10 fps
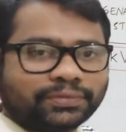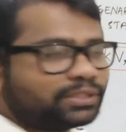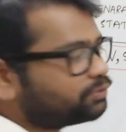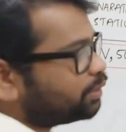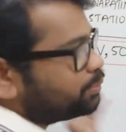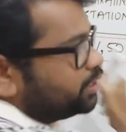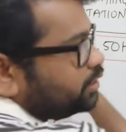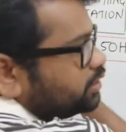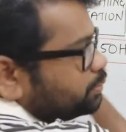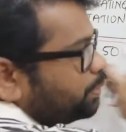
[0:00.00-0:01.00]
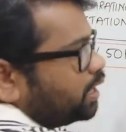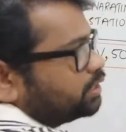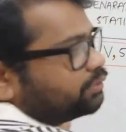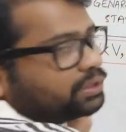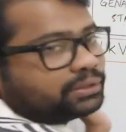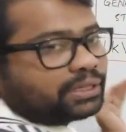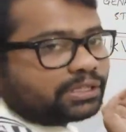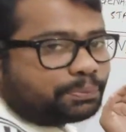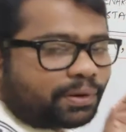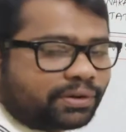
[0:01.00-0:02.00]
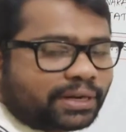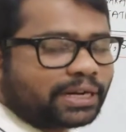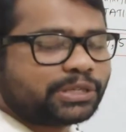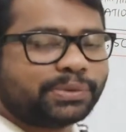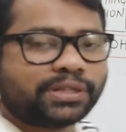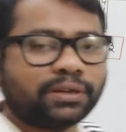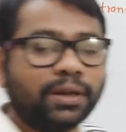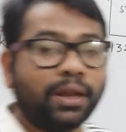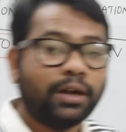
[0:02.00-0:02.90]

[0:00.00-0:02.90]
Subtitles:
So from here is a part one, that is the power transmission.